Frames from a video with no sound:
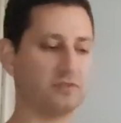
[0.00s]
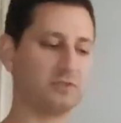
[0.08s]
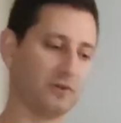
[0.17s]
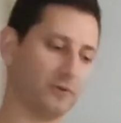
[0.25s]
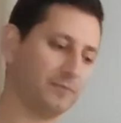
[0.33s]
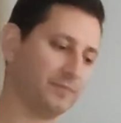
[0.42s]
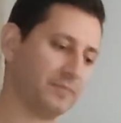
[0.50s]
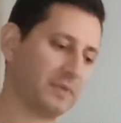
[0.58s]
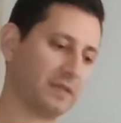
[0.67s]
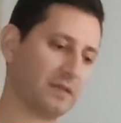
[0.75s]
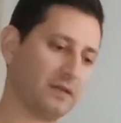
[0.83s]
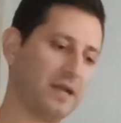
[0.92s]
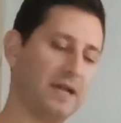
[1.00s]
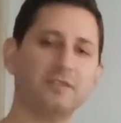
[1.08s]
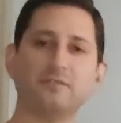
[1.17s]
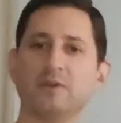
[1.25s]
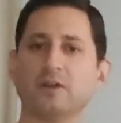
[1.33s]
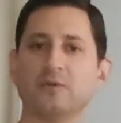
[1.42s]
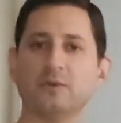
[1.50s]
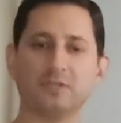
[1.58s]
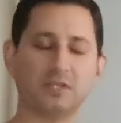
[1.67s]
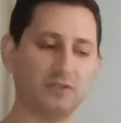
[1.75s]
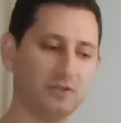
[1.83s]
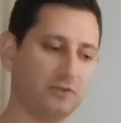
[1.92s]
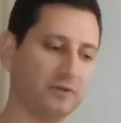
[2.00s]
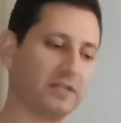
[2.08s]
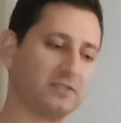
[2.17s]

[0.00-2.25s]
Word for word: So I had to figure out what to do.